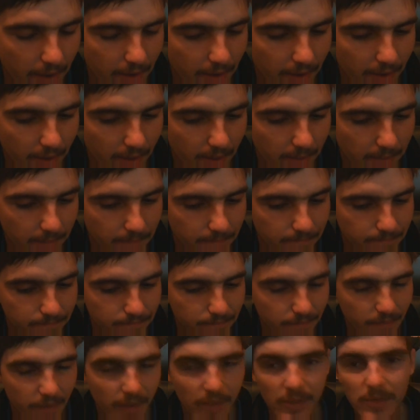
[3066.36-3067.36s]

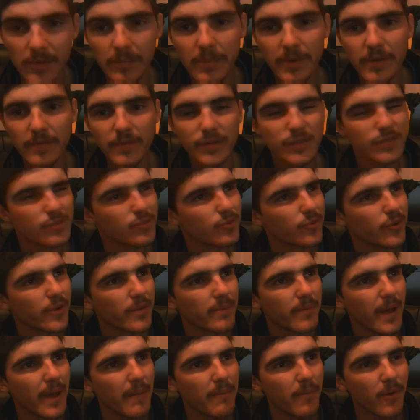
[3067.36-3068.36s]
a little bit of a story.
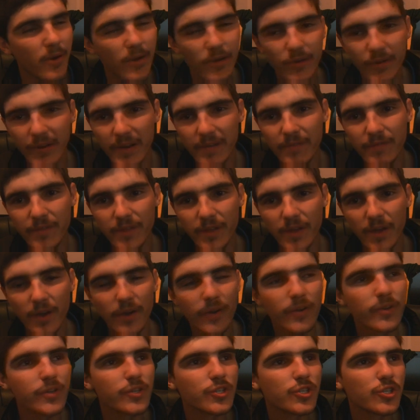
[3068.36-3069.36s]
Matt Moncrief, the
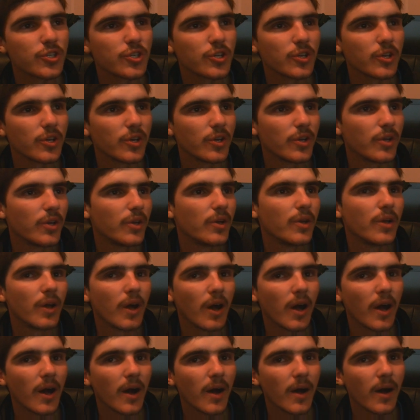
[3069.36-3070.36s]
coach,
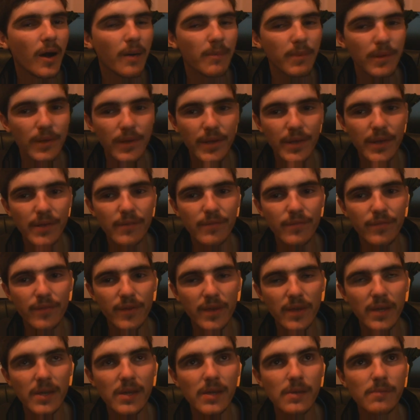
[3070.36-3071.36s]
I believe
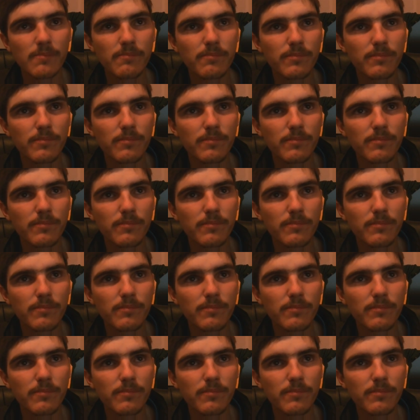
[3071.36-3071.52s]
he